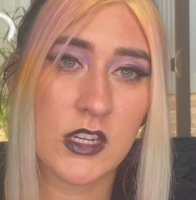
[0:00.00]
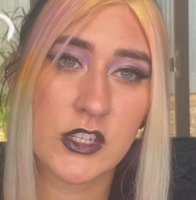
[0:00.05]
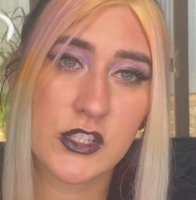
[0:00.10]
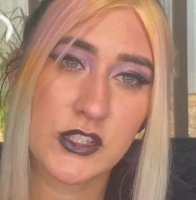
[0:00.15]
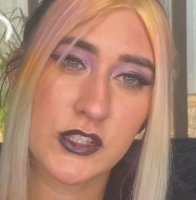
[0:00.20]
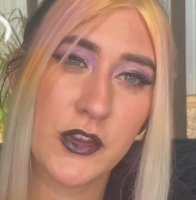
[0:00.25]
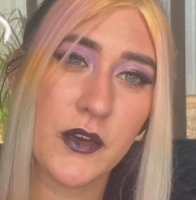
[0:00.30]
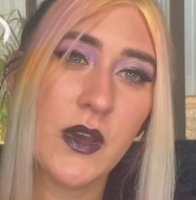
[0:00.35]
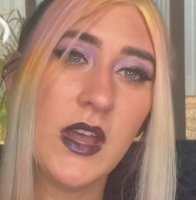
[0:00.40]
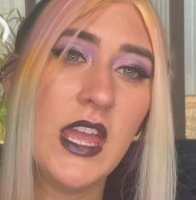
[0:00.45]

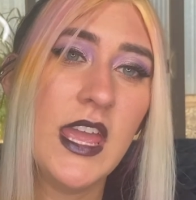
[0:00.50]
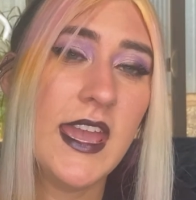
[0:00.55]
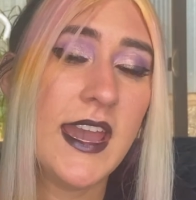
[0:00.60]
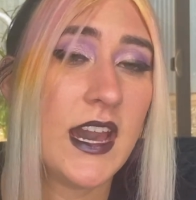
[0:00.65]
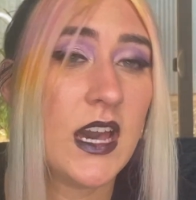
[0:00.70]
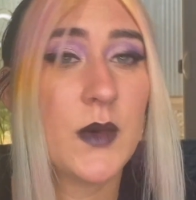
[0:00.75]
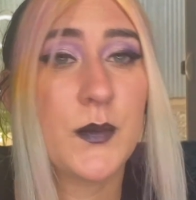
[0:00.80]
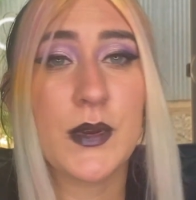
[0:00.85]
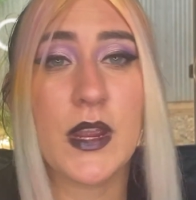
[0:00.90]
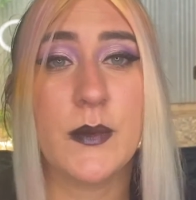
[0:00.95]
So
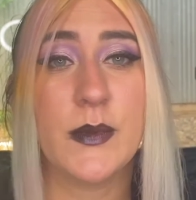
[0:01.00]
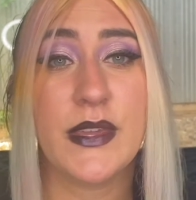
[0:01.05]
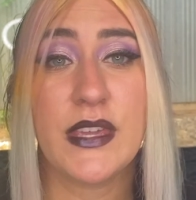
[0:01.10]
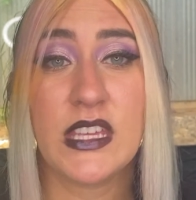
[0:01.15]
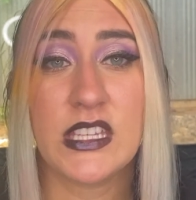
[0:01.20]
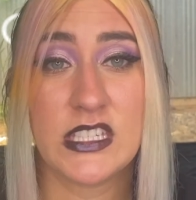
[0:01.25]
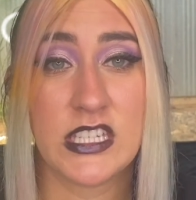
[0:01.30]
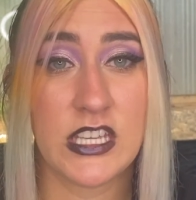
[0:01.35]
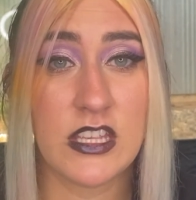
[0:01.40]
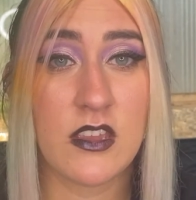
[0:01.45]
I'll probably
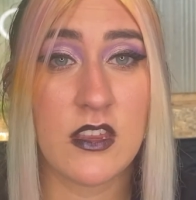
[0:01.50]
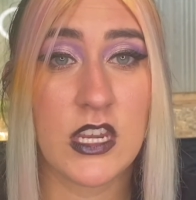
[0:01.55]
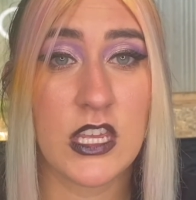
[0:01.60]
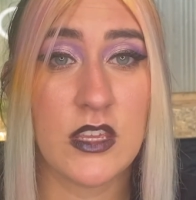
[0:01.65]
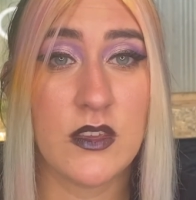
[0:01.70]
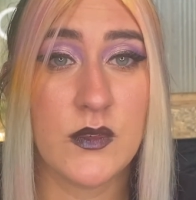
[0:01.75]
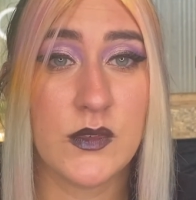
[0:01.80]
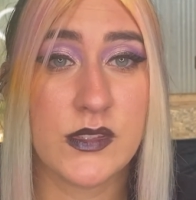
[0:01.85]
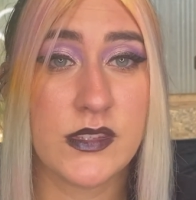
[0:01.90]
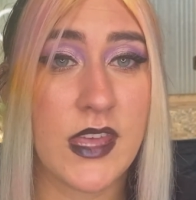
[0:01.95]
continue to
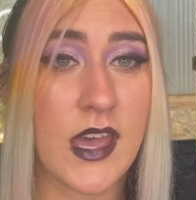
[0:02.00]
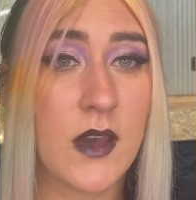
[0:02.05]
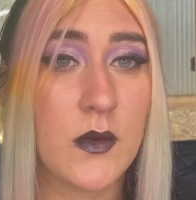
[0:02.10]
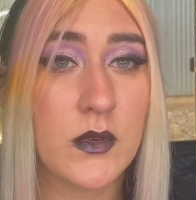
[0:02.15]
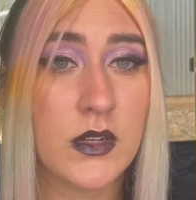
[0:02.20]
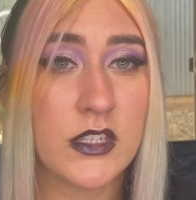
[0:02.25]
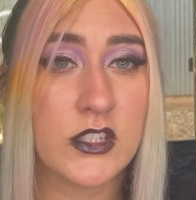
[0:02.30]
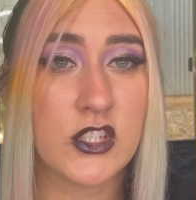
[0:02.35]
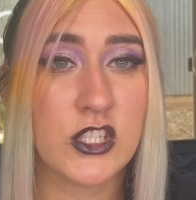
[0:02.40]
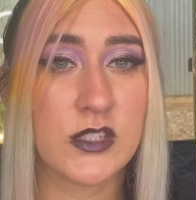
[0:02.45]
use that
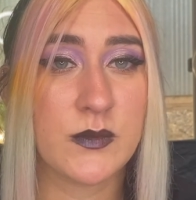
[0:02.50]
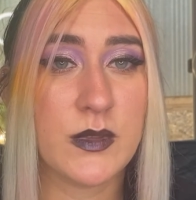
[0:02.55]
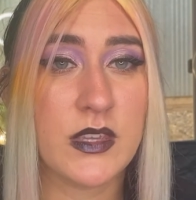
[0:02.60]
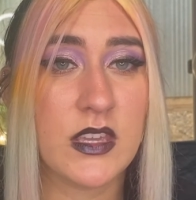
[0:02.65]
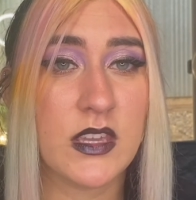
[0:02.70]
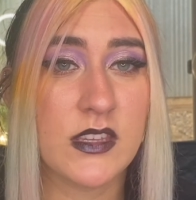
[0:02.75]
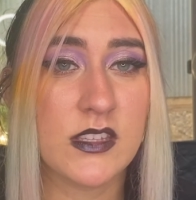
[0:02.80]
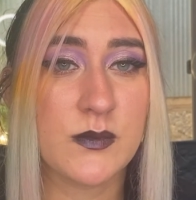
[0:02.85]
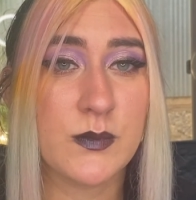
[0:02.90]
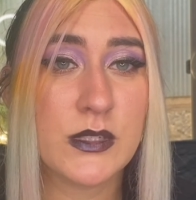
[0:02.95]
one, just
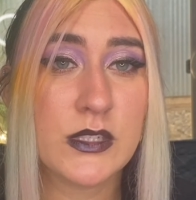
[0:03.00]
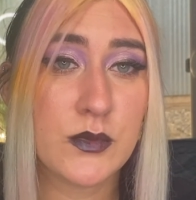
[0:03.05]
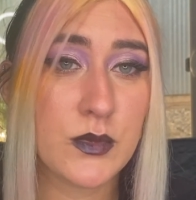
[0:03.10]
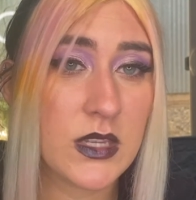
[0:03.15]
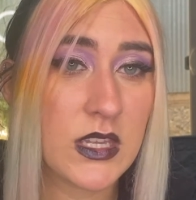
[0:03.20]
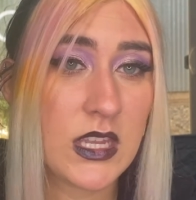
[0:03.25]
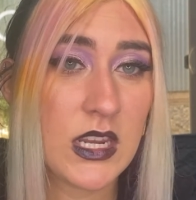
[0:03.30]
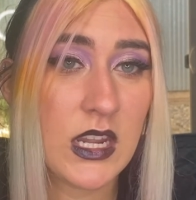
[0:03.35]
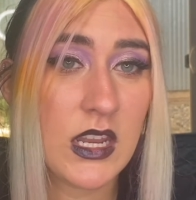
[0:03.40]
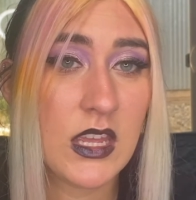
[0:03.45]
because
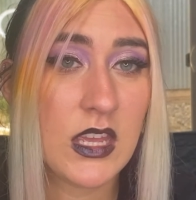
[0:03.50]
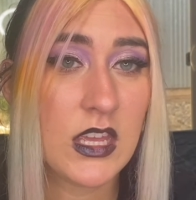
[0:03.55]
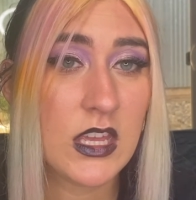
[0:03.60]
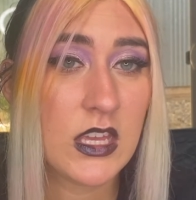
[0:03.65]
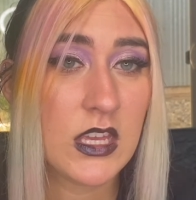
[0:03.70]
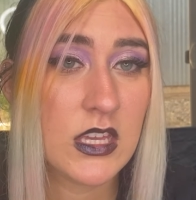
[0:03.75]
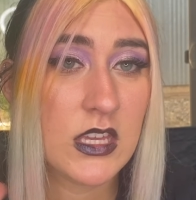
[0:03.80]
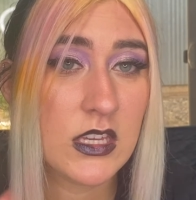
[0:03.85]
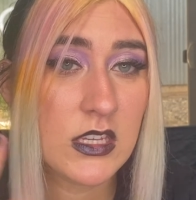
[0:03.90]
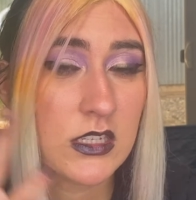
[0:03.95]
between
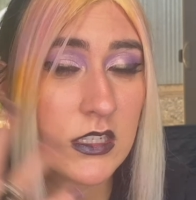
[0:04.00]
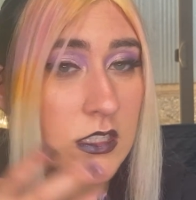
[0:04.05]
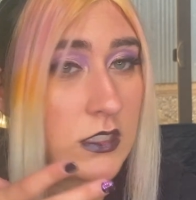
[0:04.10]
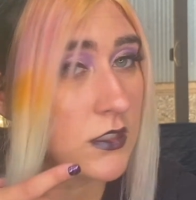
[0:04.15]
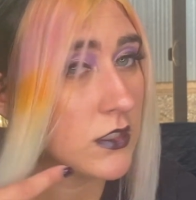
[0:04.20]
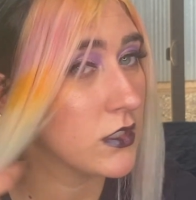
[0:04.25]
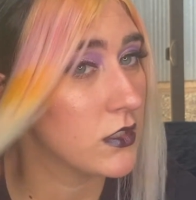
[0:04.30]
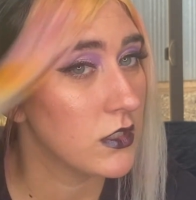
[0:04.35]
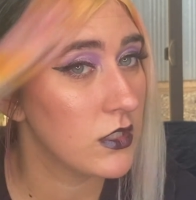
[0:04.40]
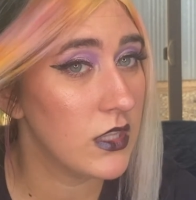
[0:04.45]

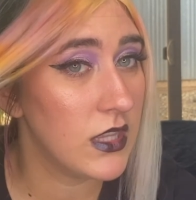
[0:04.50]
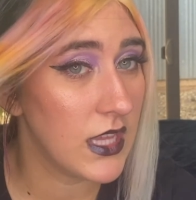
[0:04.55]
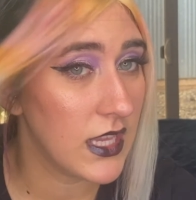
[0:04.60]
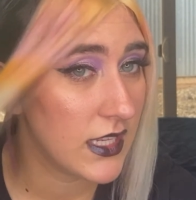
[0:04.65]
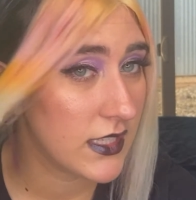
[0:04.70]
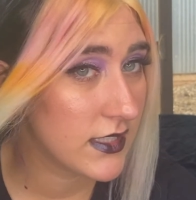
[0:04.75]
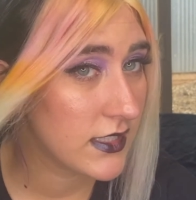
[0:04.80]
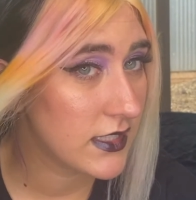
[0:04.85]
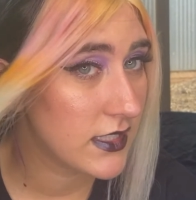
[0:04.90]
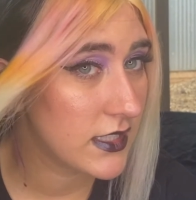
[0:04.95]

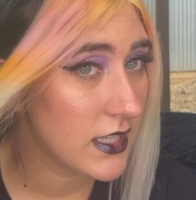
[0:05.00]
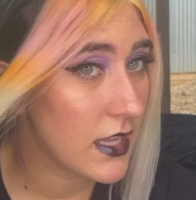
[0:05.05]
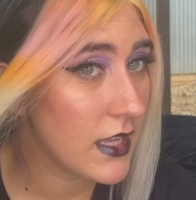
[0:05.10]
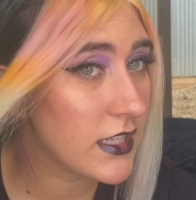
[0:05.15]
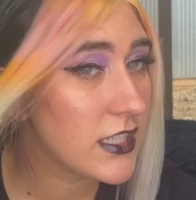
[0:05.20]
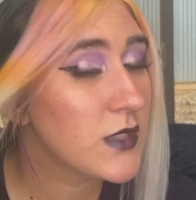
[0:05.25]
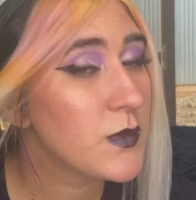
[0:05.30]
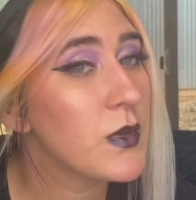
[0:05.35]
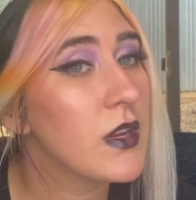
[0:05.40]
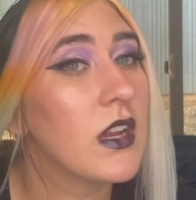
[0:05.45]
this
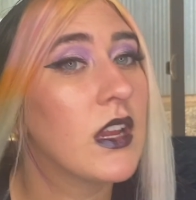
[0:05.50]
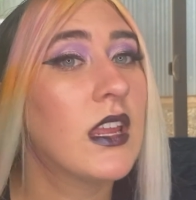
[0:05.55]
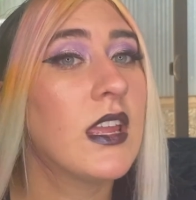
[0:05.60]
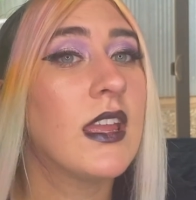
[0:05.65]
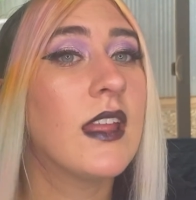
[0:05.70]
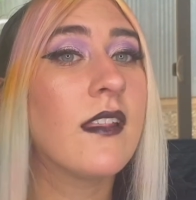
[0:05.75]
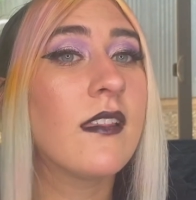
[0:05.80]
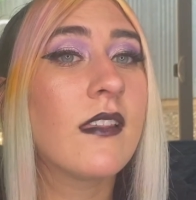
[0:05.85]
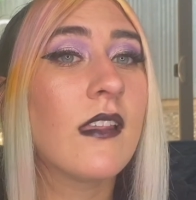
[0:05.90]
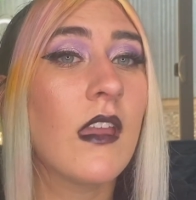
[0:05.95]

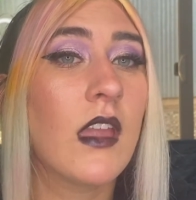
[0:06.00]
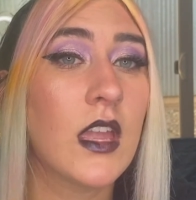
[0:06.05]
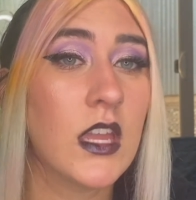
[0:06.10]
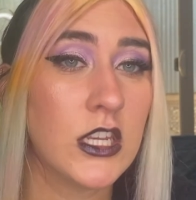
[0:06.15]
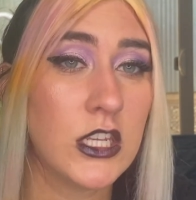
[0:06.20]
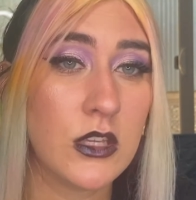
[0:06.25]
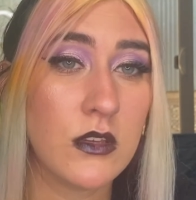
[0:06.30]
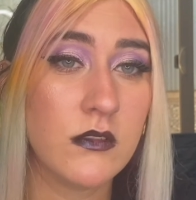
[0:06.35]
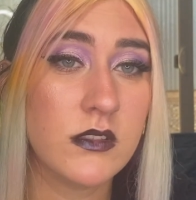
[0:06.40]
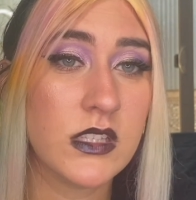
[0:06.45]
experience and
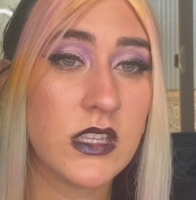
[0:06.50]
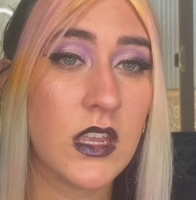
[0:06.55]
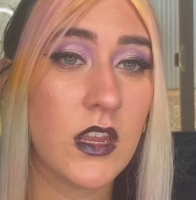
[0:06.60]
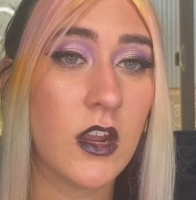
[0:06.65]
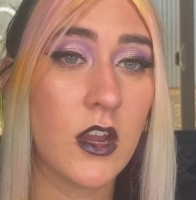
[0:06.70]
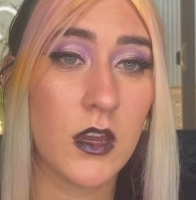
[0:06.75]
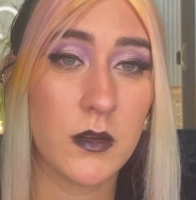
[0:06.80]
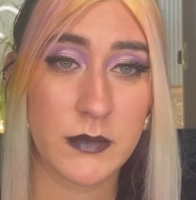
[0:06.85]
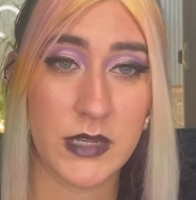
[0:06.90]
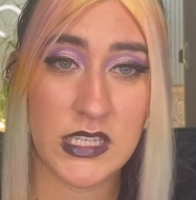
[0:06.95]
using it
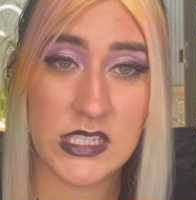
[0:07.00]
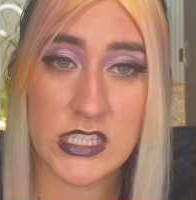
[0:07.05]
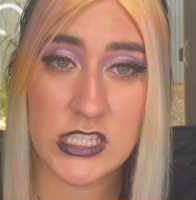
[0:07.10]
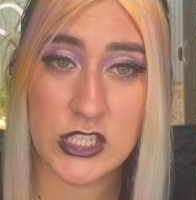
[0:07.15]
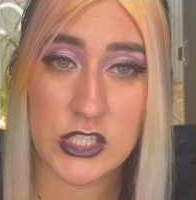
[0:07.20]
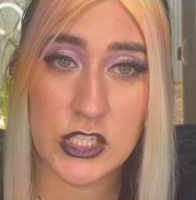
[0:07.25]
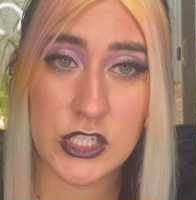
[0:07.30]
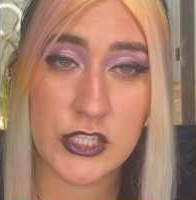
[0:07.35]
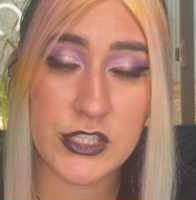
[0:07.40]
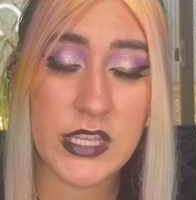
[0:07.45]
on my
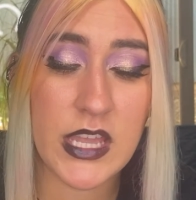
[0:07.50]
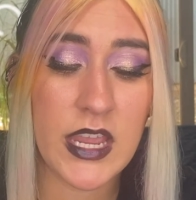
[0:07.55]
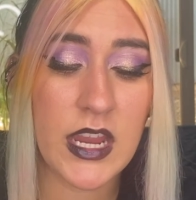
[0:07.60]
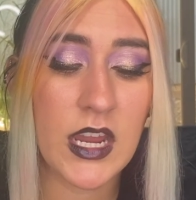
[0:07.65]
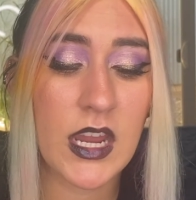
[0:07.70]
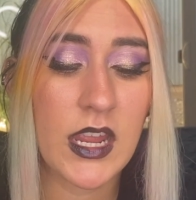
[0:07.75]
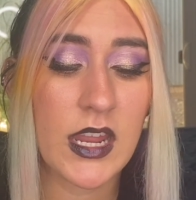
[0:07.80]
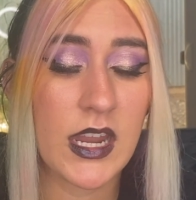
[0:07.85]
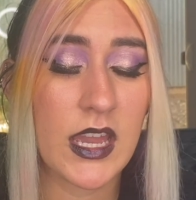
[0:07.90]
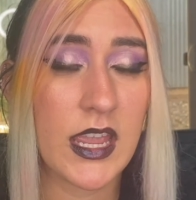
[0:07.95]
sister's hair,
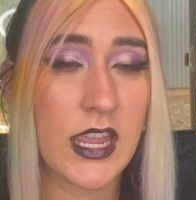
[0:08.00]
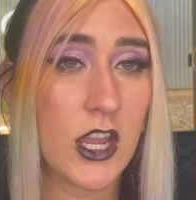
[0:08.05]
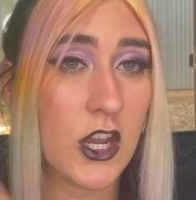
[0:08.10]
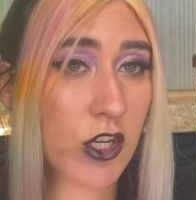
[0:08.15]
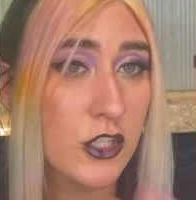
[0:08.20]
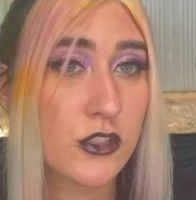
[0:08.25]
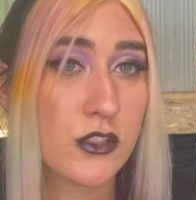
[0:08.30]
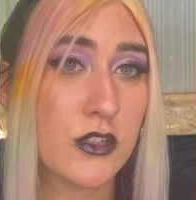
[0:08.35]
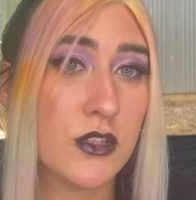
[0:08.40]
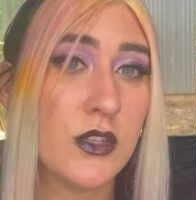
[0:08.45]
and I
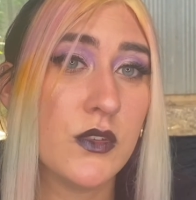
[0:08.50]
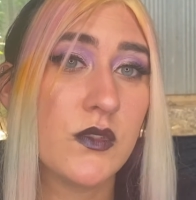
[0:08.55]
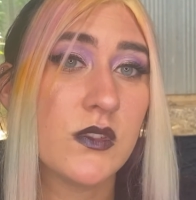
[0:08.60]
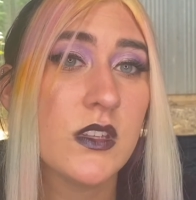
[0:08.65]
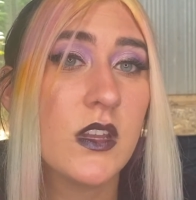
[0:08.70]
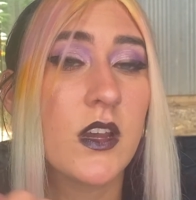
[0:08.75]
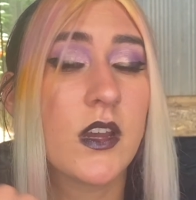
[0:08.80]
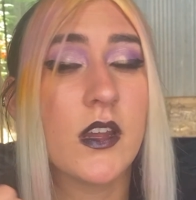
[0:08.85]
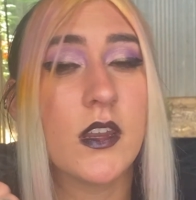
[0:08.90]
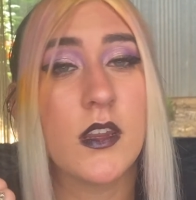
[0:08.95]
also used it
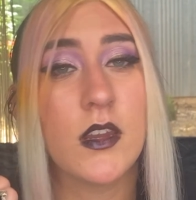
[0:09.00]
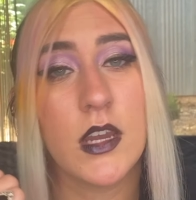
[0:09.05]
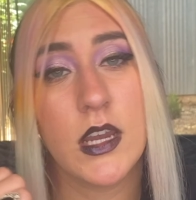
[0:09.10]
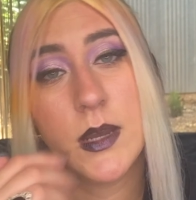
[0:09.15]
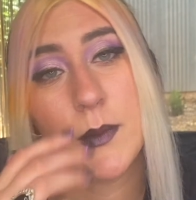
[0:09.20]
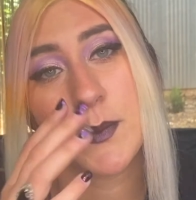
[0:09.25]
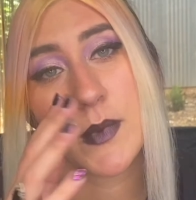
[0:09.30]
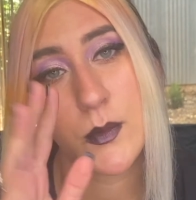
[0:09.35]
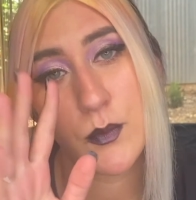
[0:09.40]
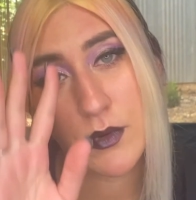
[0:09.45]
on
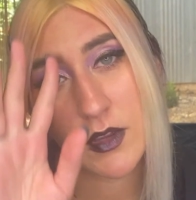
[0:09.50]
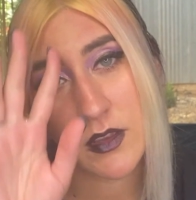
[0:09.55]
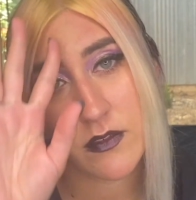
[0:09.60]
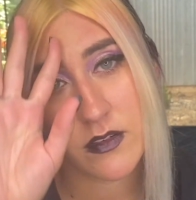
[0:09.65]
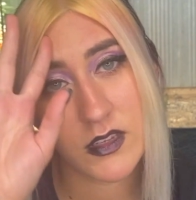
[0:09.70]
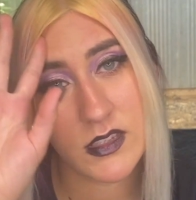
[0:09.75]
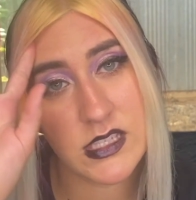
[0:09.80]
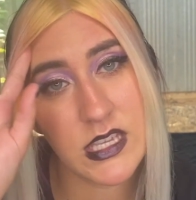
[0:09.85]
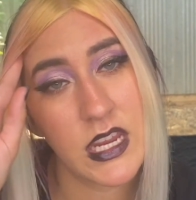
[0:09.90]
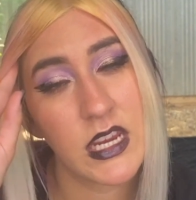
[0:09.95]
my
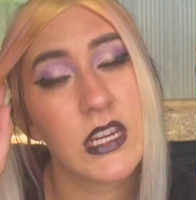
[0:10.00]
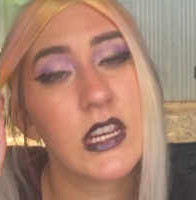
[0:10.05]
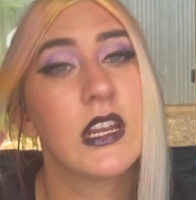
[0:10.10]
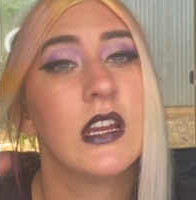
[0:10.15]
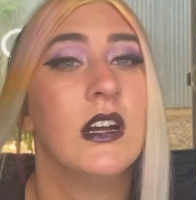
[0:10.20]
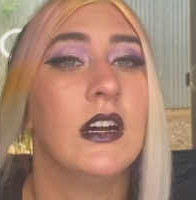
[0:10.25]
boyfriend's hair.